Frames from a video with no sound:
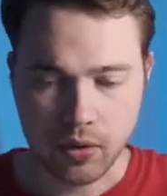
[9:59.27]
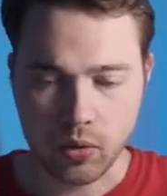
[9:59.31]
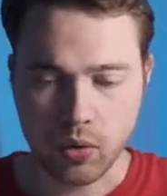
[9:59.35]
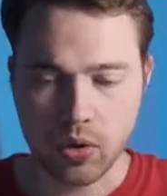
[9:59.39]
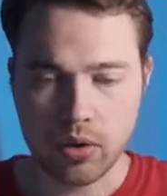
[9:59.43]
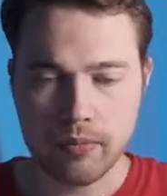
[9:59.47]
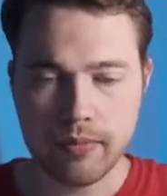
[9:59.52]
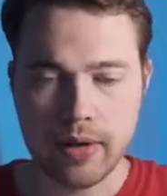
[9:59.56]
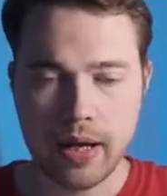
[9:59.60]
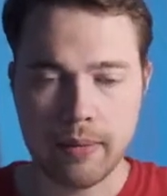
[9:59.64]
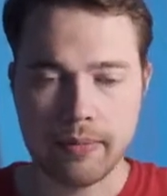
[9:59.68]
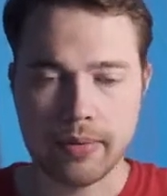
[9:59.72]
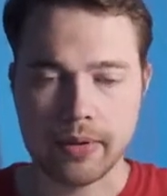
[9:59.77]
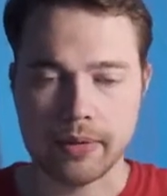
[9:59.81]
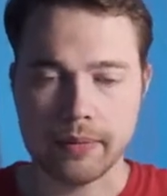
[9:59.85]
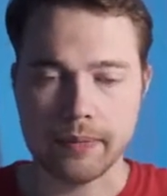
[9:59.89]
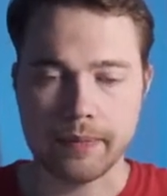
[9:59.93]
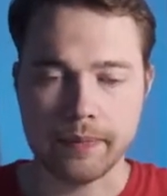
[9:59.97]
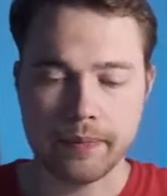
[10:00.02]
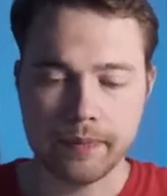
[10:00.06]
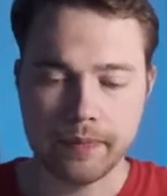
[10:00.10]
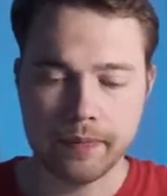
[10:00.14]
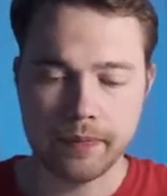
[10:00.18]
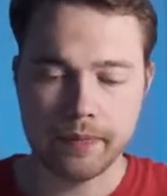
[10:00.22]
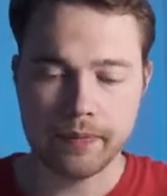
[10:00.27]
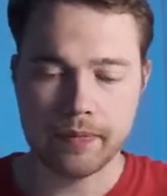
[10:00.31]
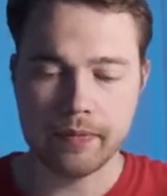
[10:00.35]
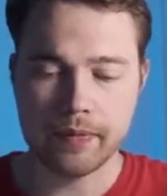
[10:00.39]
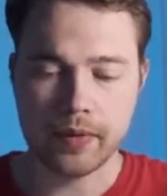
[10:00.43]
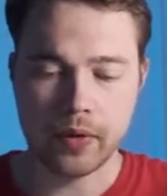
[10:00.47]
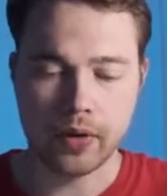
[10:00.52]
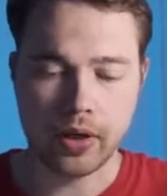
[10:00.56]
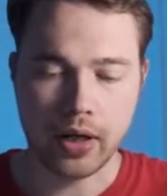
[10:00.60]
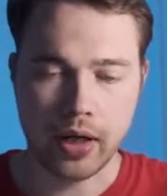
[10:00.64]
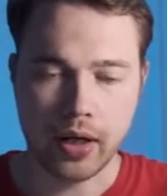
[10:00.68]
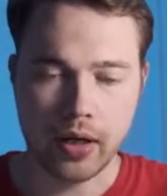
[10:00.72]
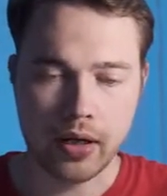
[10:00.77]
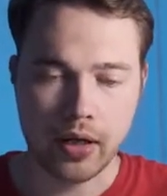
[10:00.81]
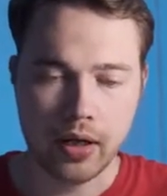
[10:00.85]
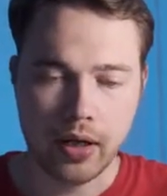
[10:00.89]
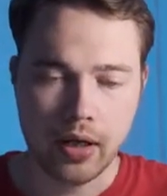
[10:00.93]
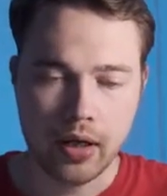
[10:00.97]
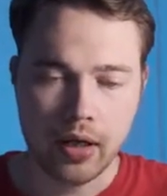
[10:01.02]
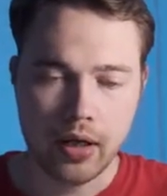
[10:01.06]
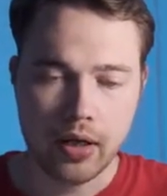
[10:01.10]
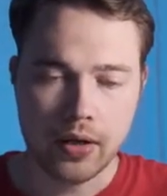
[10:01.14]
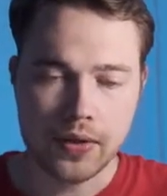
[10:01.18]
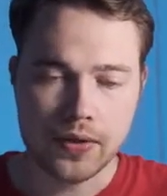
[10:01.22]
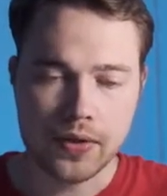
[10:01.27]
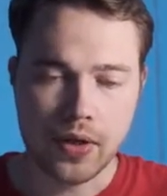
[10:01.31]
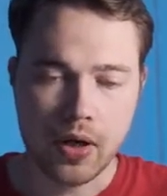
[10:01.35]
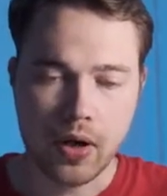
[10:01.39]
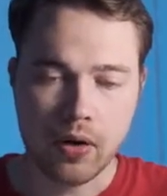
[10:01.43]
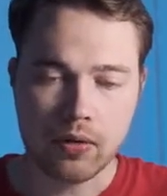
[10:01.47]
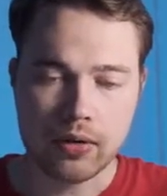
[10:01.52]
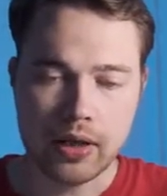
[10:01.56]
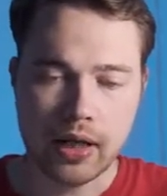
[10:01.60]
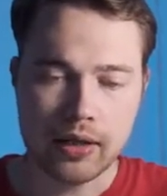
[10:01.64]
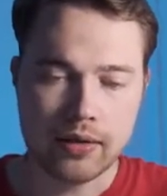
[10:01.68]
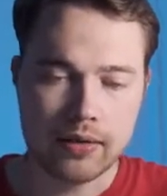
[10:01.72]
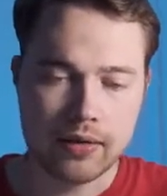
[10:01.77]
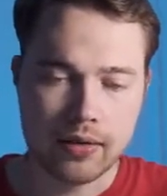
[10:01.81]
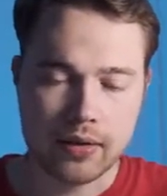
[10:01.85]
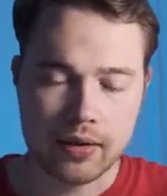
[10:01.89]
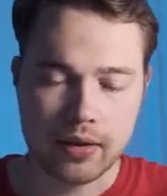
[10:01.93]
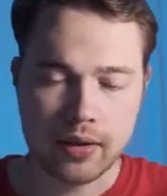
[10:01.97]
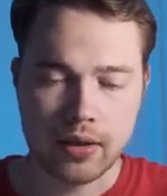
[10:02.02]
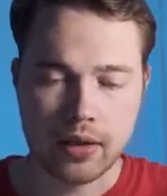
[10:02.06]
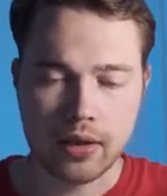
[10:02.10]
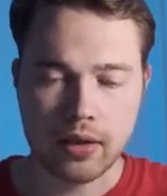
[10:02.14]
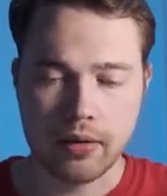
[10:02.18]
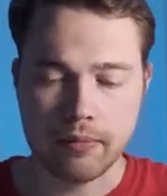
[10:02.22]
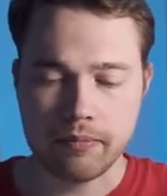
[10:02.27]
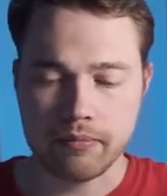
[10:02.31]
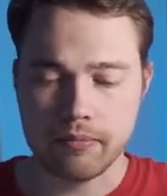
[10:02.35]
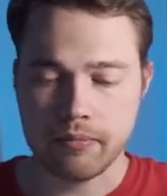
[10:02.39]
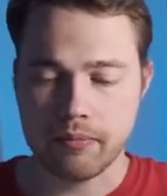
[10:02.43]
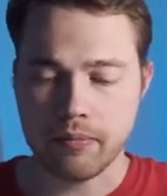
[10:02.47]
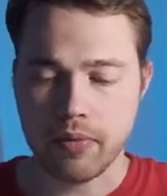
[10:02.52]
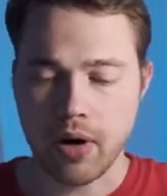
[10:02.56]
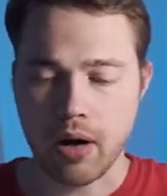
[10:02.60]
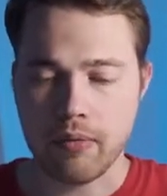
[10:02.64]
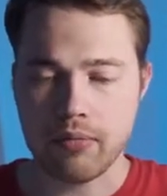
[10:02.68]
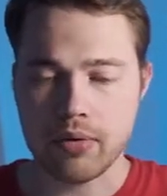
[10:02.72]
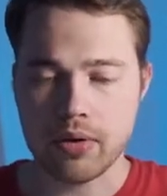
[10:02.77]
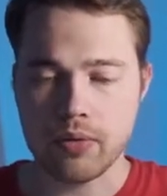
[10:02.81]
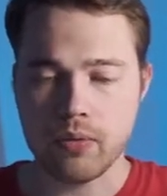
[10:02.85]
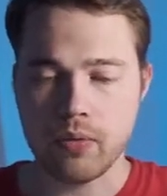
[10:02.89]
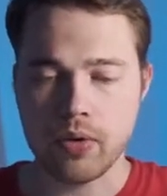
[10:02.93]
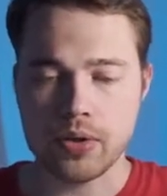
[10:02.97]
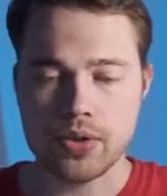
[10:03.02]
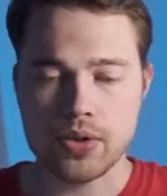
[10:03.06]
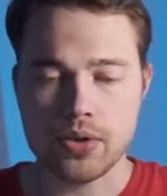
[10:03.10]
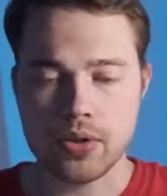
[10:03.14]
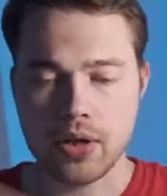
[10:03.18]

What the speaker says: or mapping. Okay. So that's probably what you